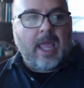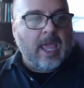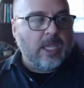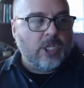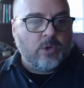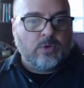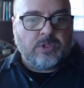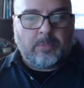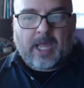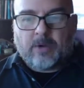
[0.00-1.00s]
and use
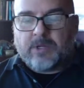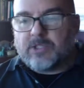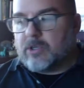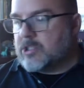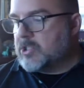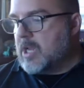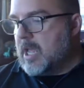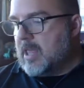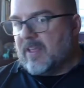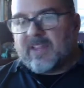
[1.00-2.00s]
applied research.
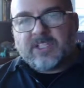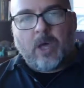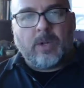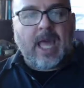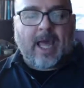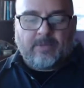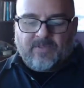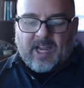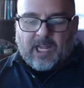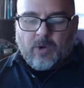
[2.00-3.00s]
I think that's all we got. If
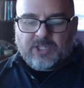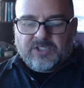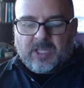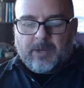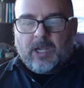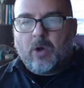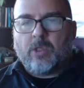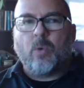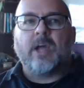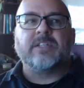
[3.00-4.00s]
you've got any questions, let me know.
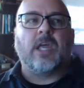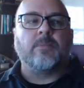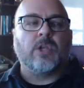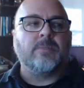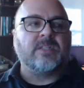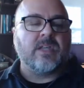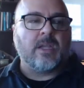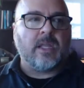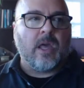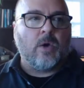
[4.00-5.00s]
Otherwise, I am going to be
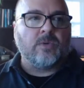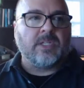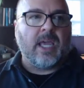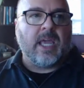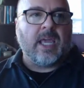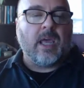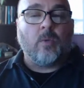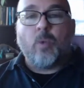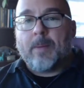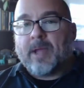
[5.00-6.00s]
sending out a
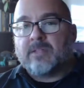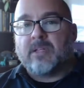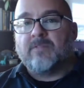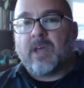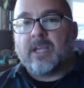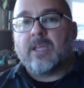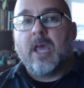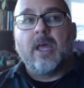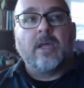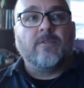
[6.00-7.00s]
WebEx invite
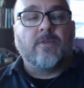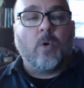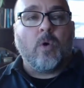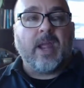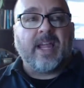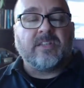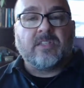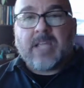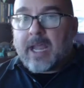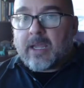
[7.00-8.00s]
for a
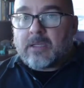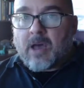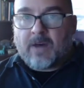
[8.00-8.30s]
second